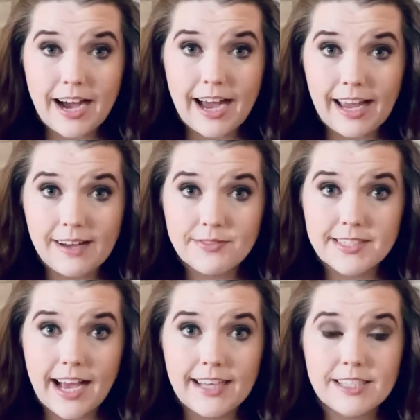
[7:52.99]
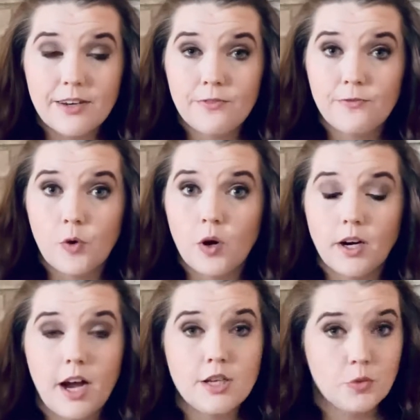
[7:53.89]
I have set
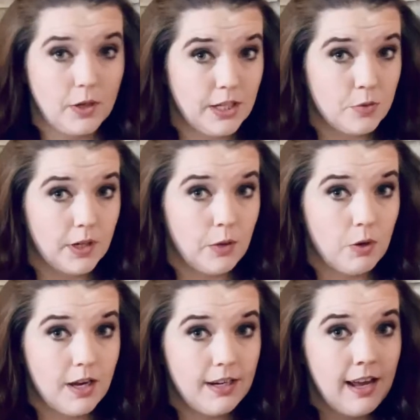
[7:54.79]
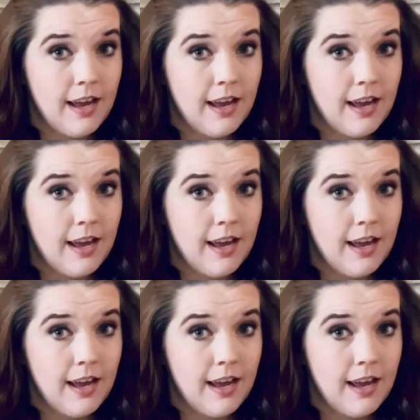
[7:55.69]
for 2021,